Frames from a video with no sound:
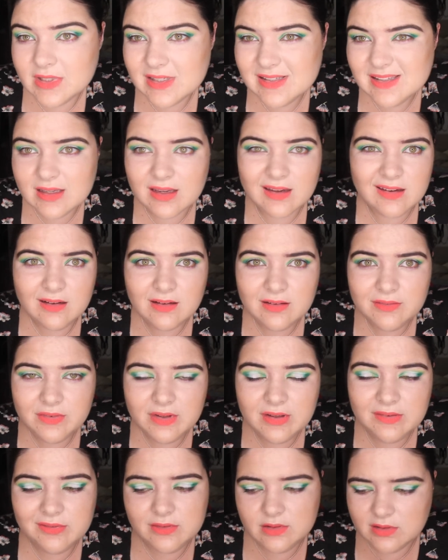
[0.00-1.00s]
It's kind of
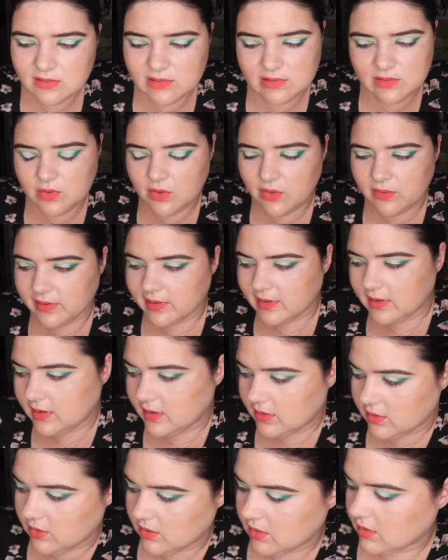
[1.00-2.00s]
even, not
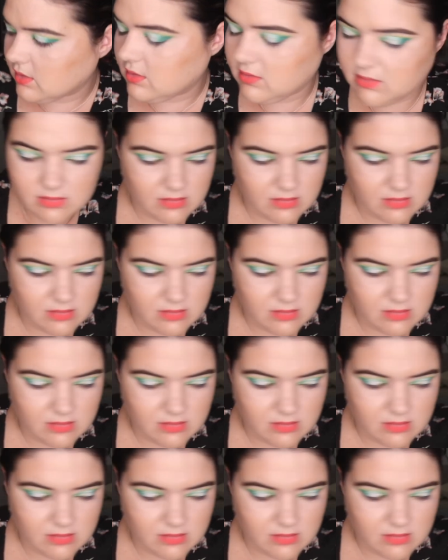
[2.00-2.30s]
really though.